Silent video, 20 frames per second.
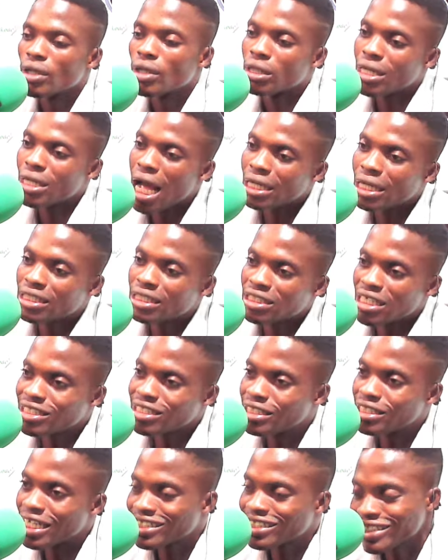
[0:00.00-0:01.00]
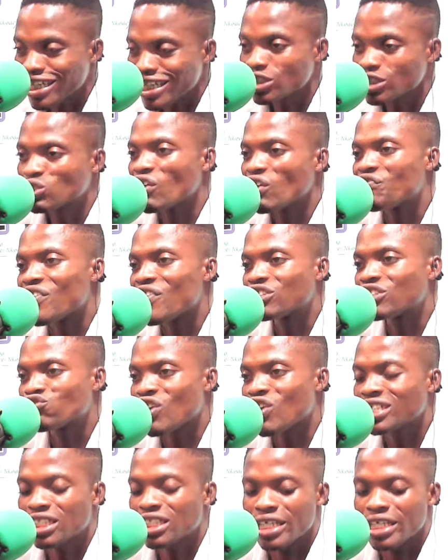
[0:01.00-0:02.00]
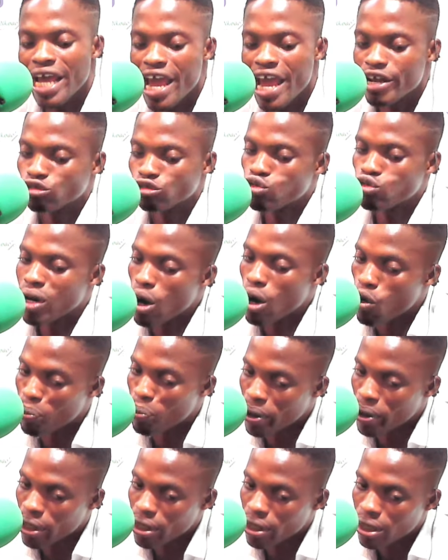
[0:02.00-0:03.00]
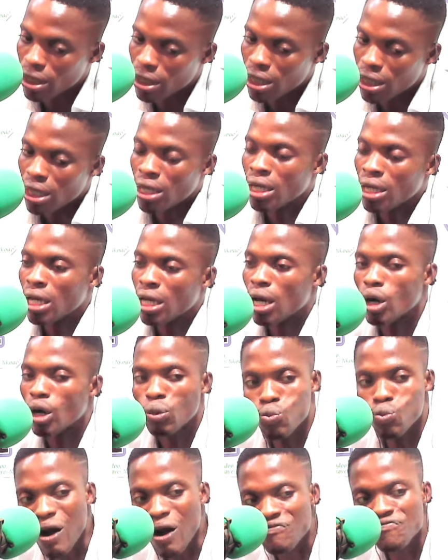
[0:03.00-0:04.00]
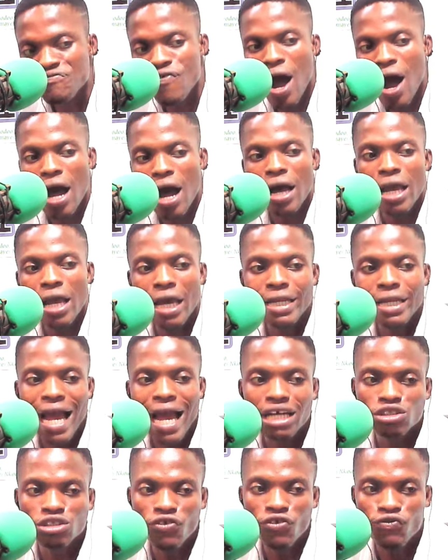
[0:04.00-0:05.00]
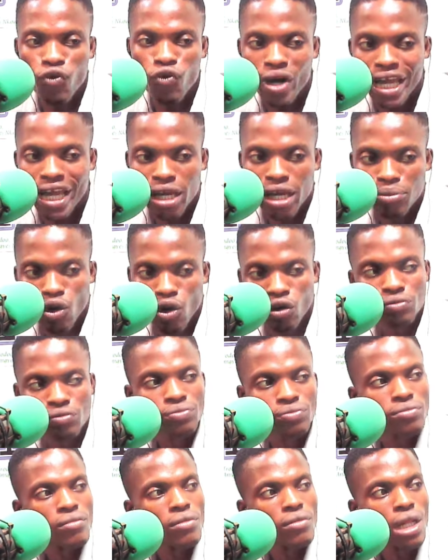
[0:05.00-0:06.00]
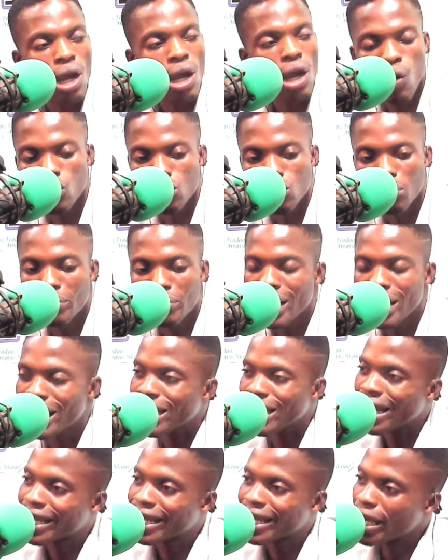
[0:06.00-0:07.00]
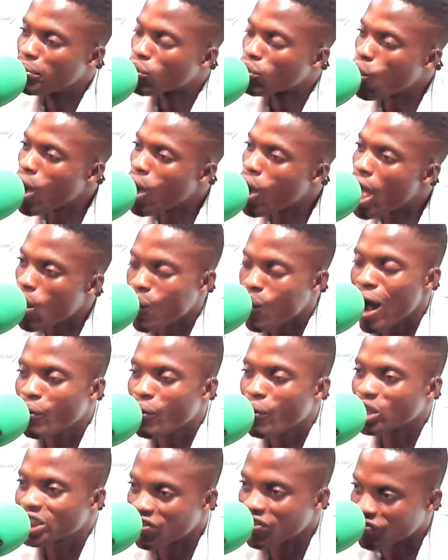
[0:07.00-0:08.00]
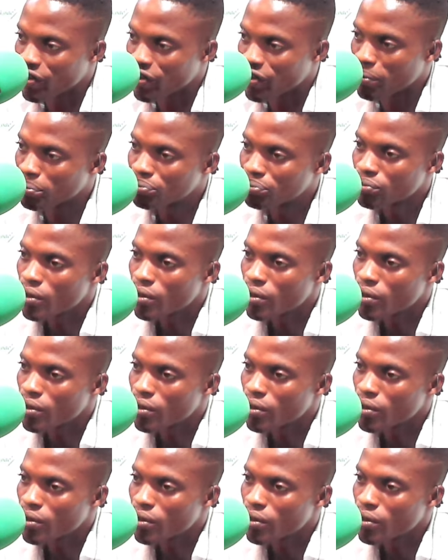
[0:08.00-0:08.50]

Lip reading: Natches as the center for attraction, a sugar copy. Wafa, and it has to folk game, no, a honum and a game, no, a quacker fem.